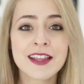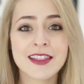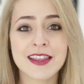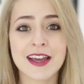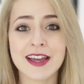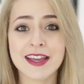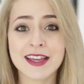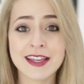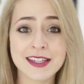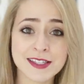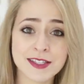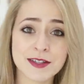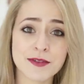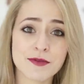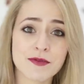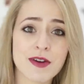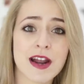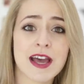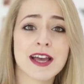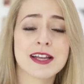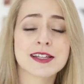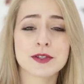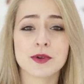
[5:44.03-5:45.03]
that isn't
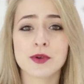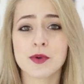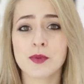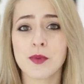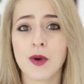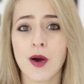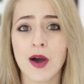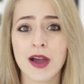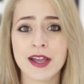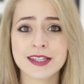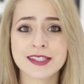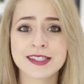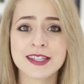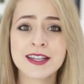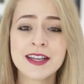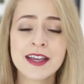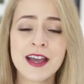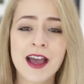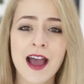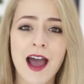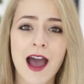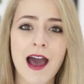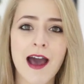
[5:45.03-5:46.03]
red or white
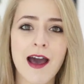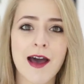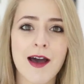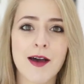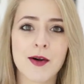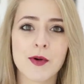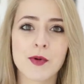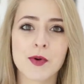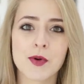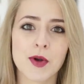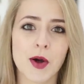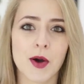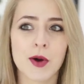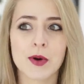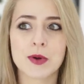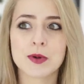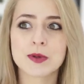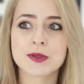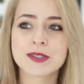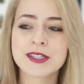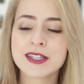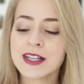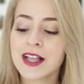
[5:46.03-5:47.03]
or
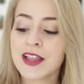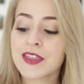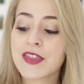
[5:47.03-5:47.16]
gold,